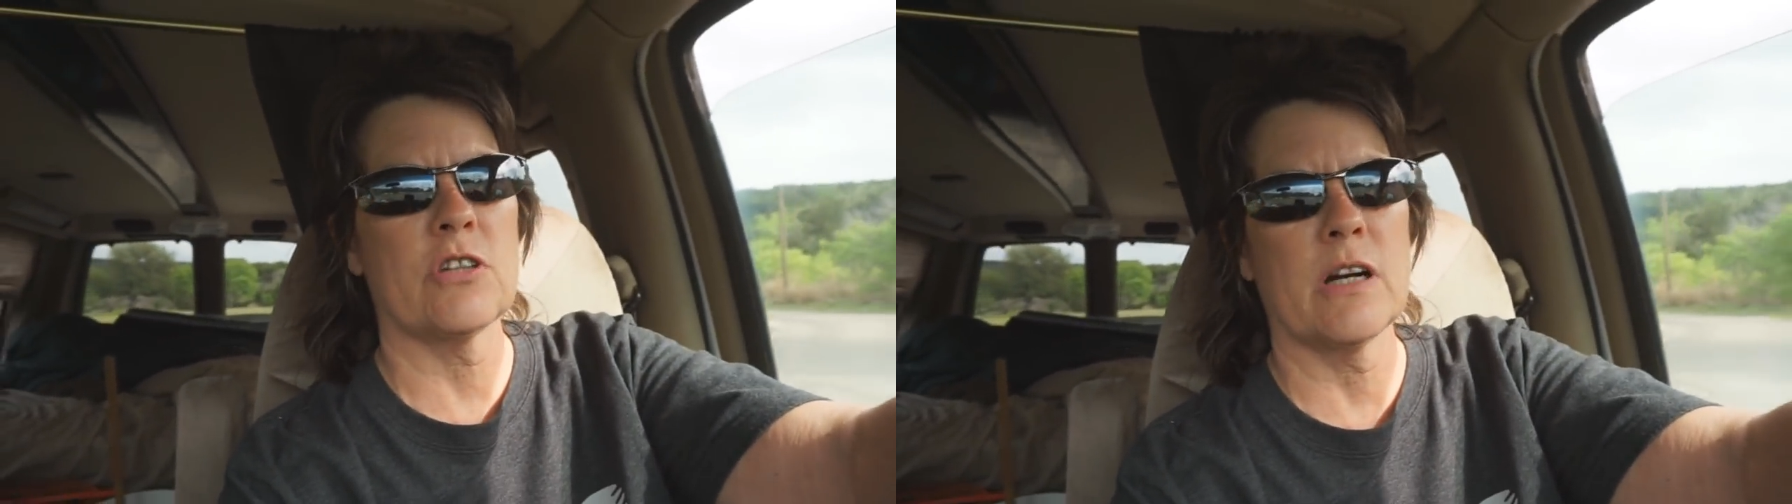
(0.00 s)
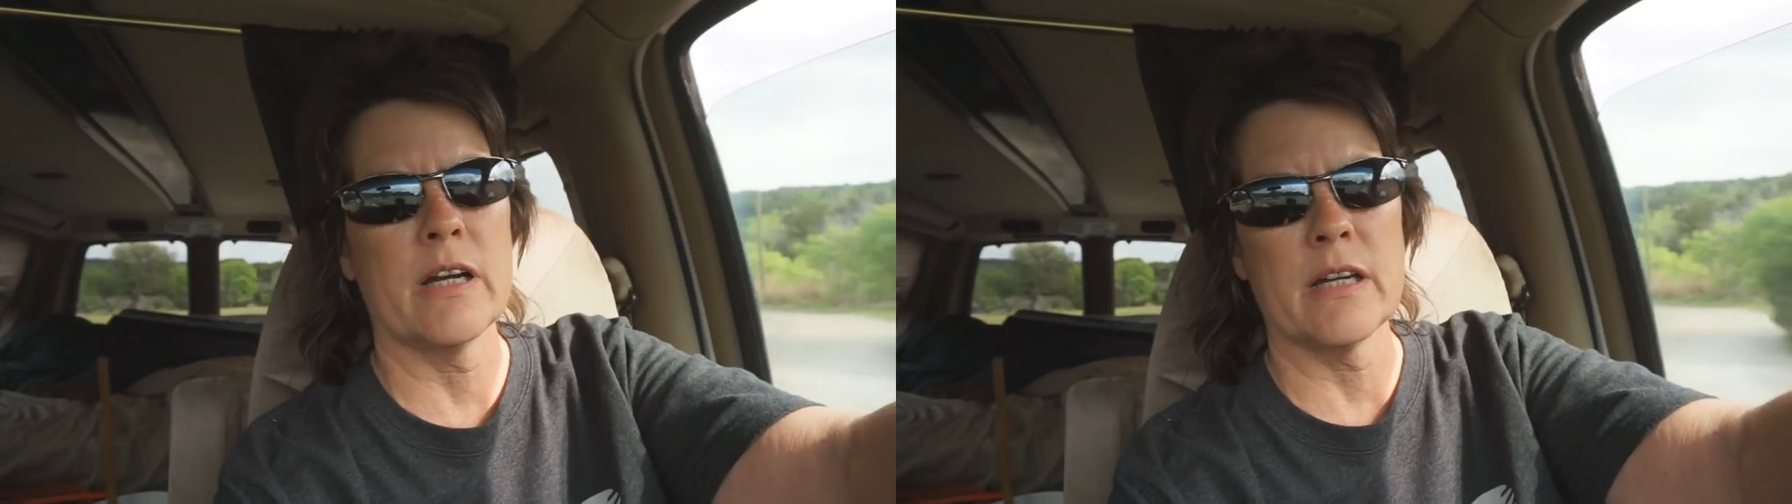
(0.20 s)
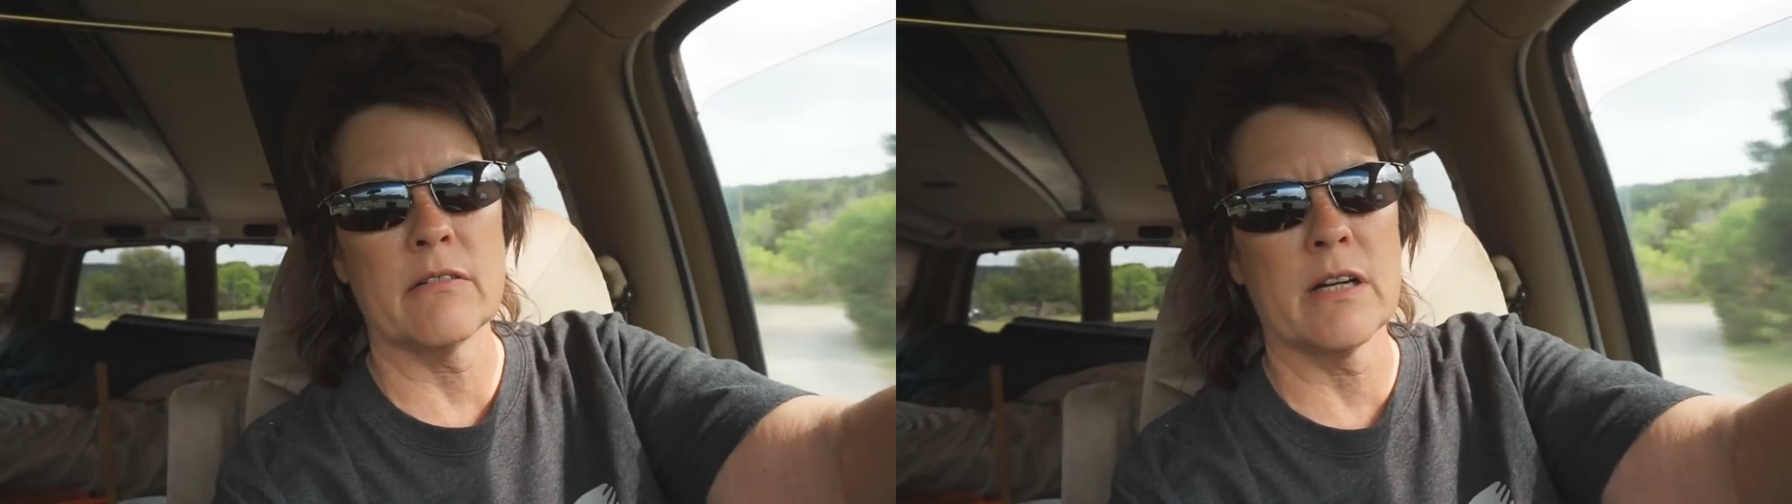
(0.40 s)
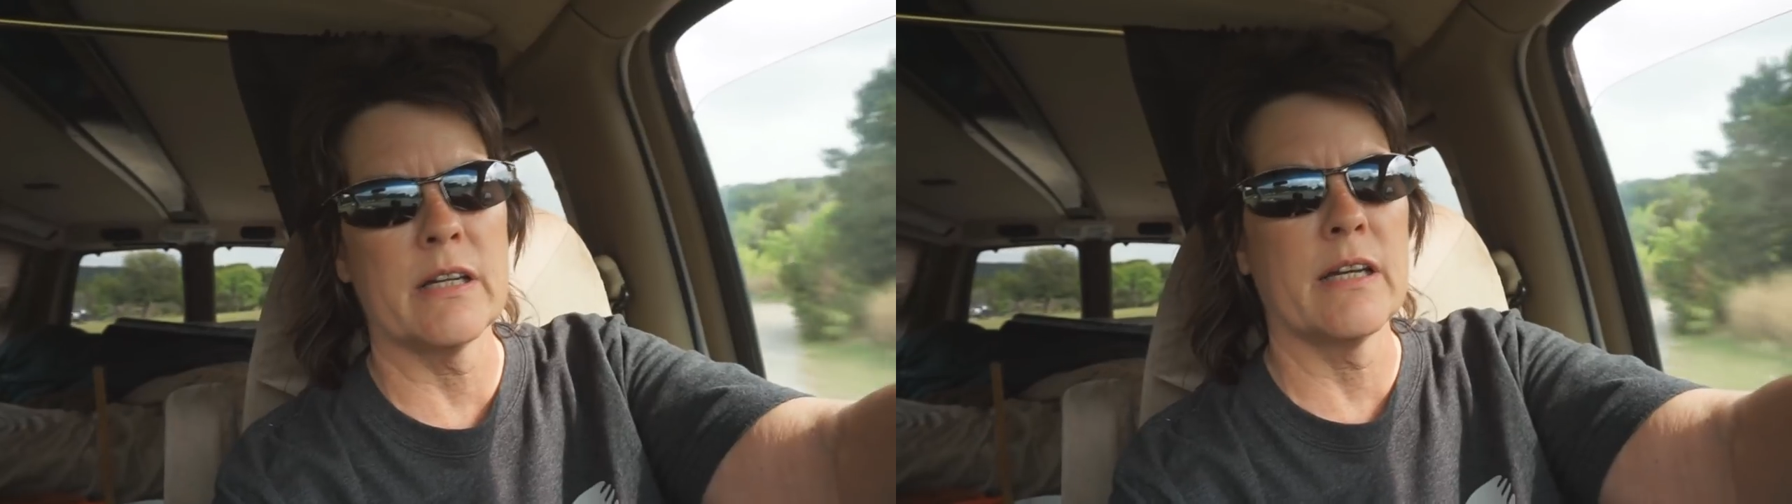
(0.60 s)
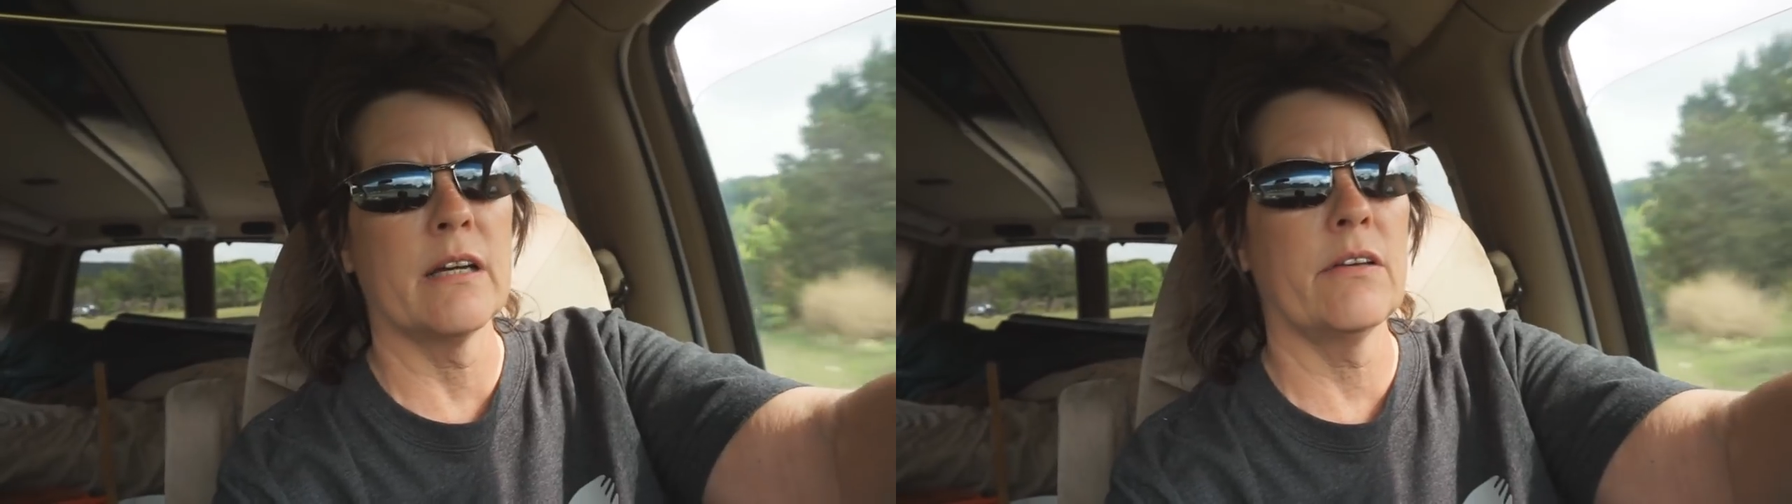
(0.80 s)
drying
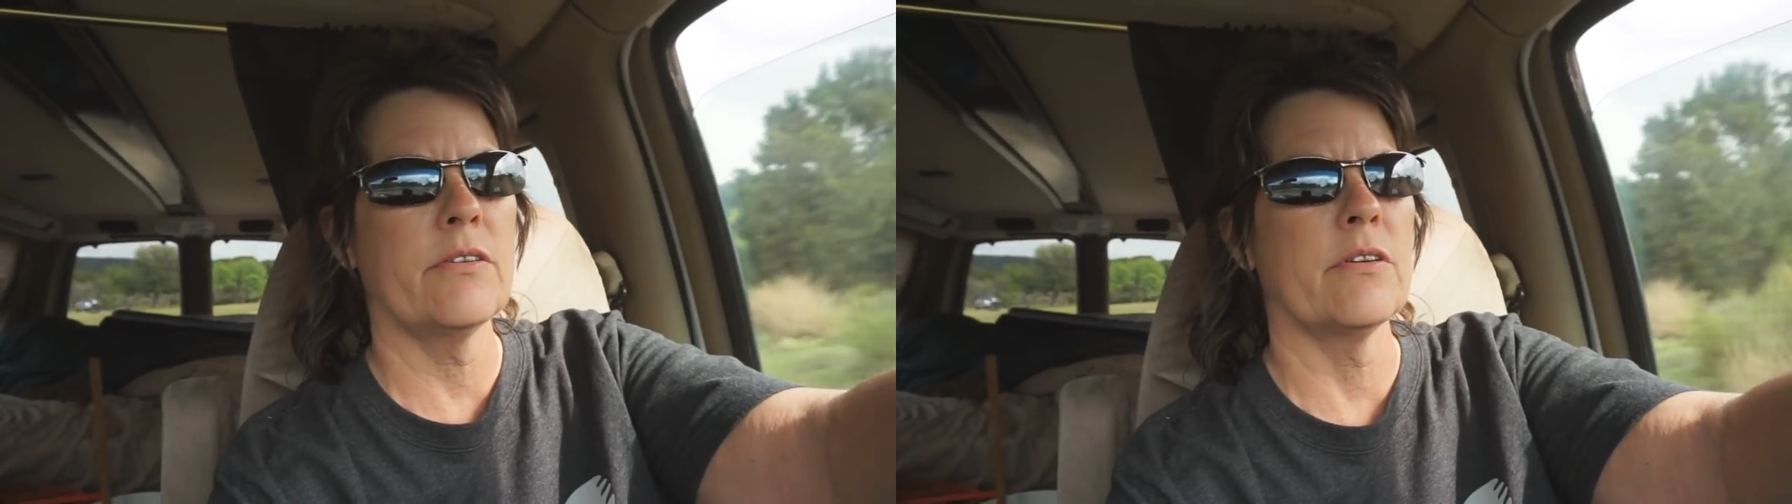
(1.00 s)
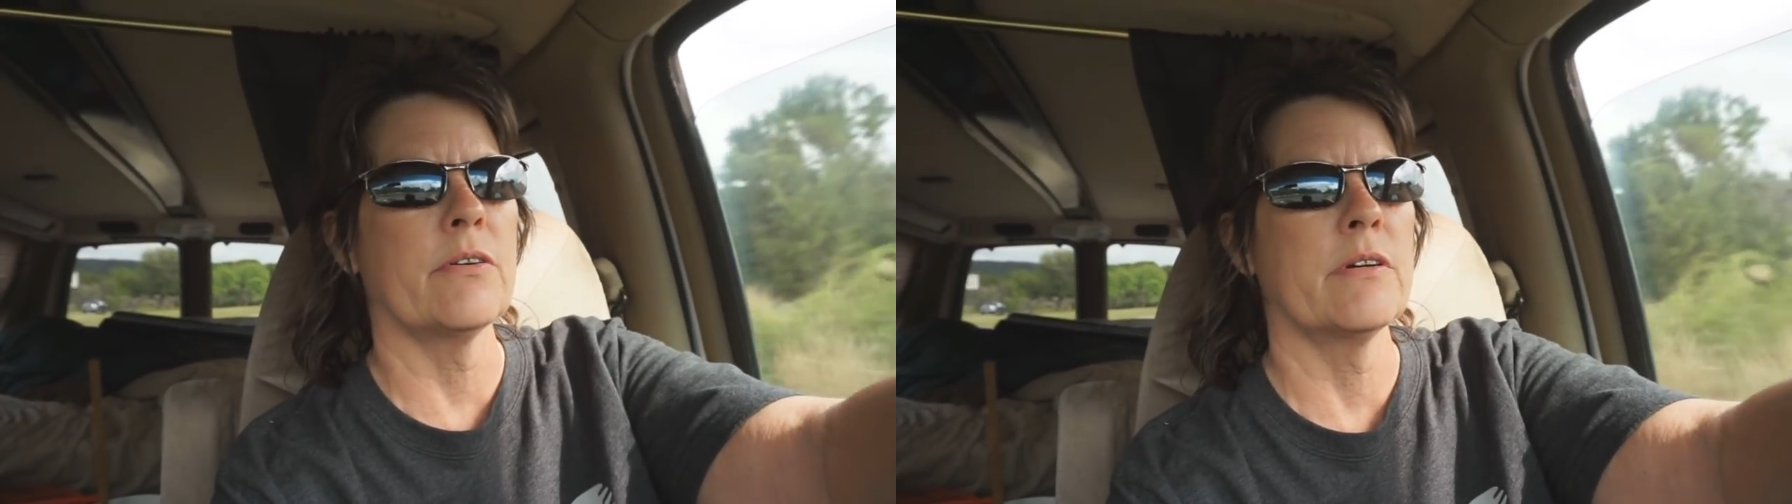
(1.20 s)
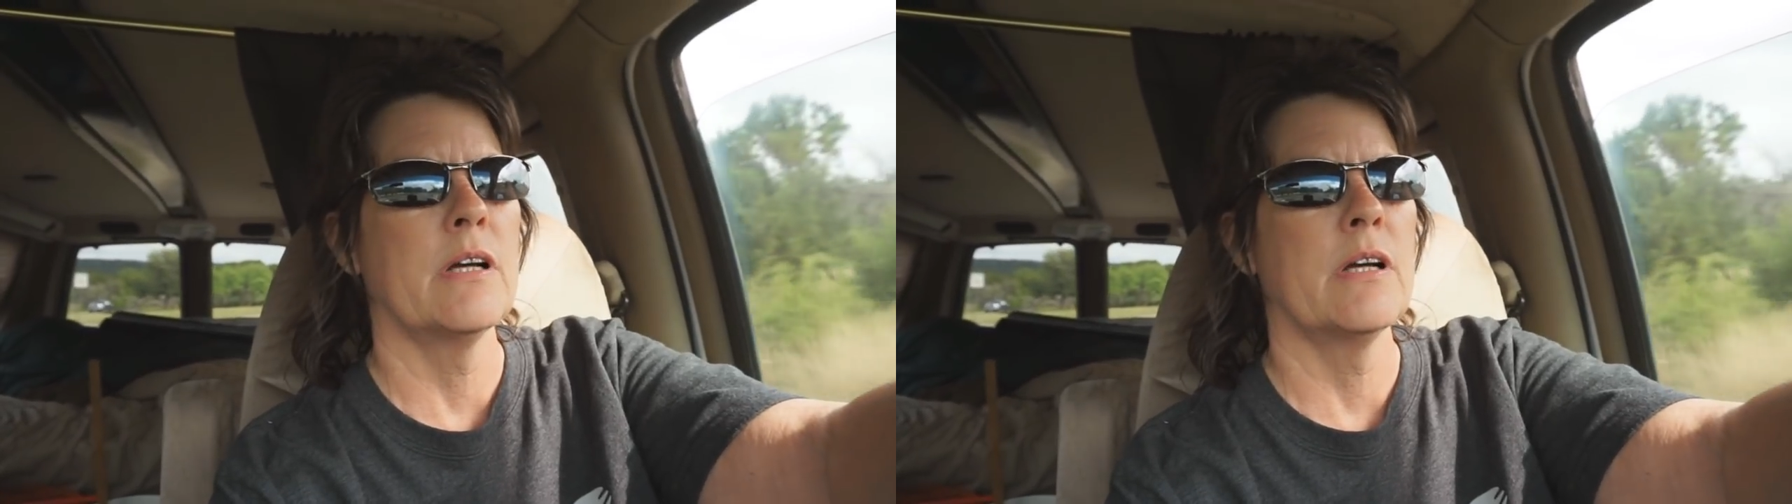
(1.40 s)
right now, so